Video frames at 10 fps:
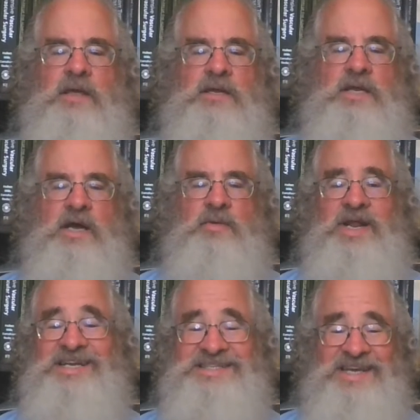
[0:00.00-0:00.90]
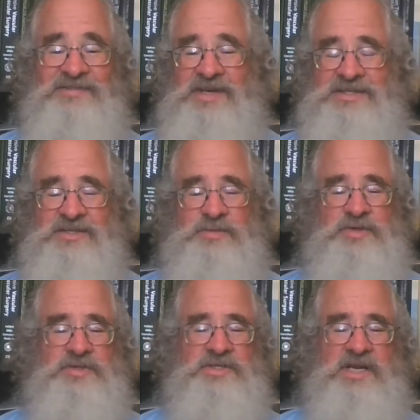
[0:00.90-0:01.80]
Now, when I say
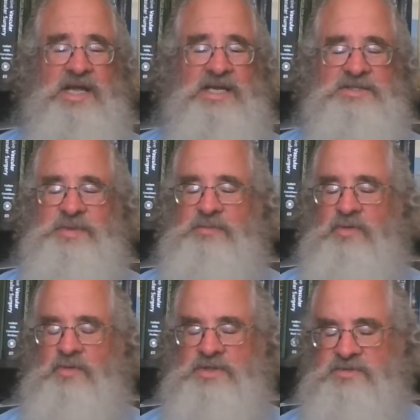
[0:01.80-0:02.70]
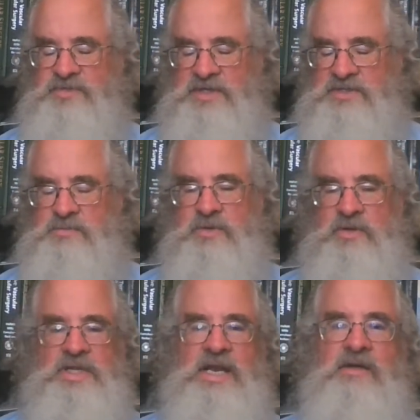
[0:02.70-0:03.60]
vegetables and I ask people what's a vegetable,
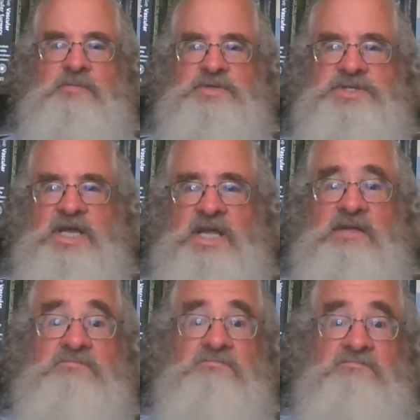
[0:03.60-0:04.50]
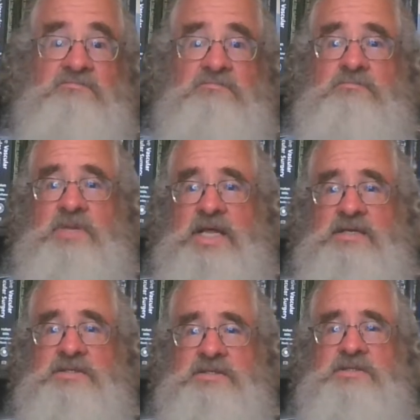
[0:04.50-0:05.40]
a lot of them will say
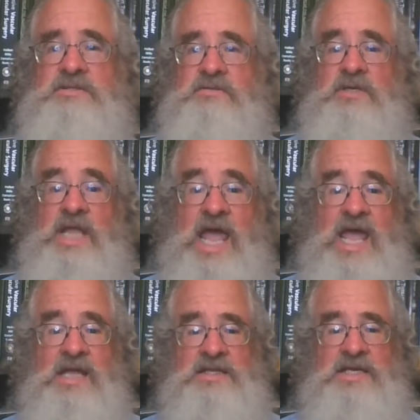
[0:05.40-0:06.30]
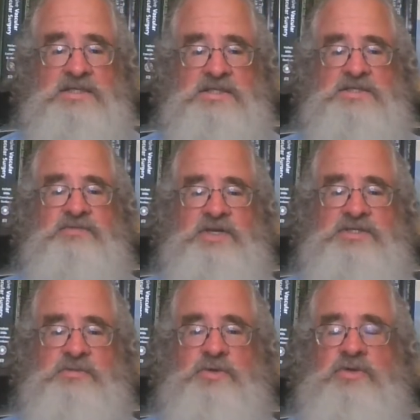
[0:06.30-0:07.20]
lettuce. Yay, lettuce is a
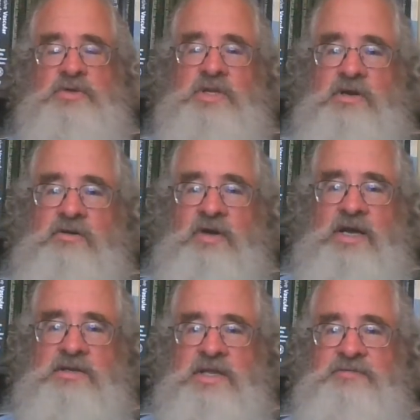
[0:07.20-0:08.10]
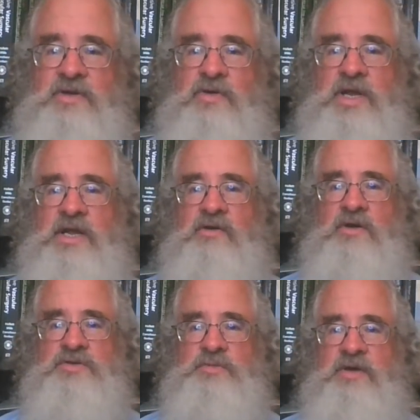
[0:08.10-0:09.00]
vegetable. They're correct. Leafy green
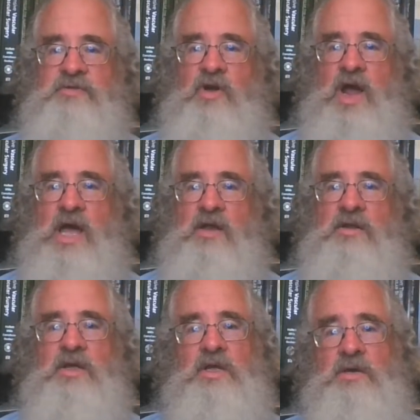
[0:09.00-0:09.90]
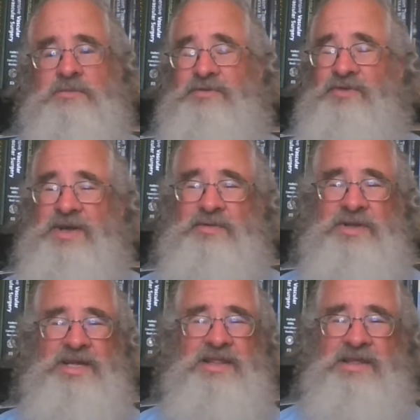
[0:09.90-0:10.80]
grows above the ground. But
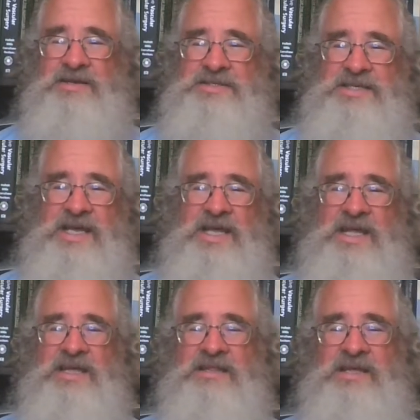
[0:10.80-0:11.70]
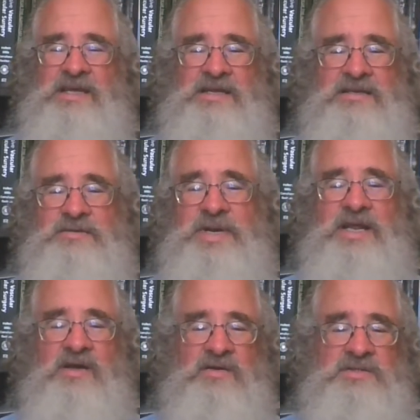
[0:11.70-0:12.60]
frequently they'll say then
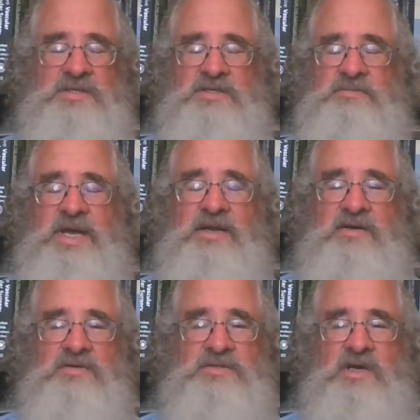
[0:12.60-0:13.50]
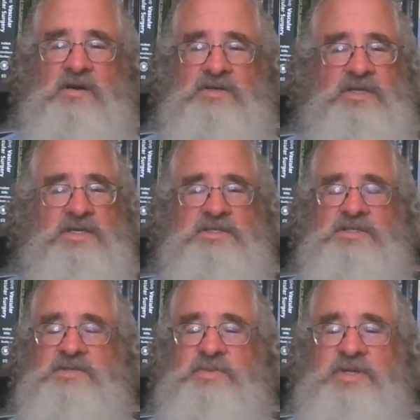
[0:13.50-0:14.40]
tomatoes. And tomatoes are
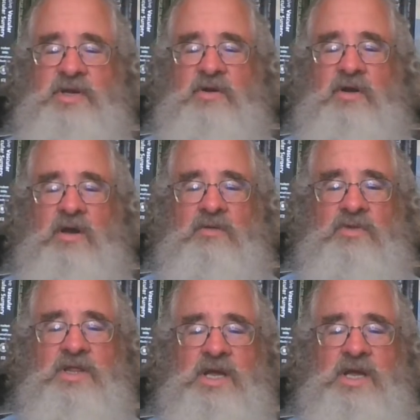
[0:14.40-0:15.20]
delicious, but they're really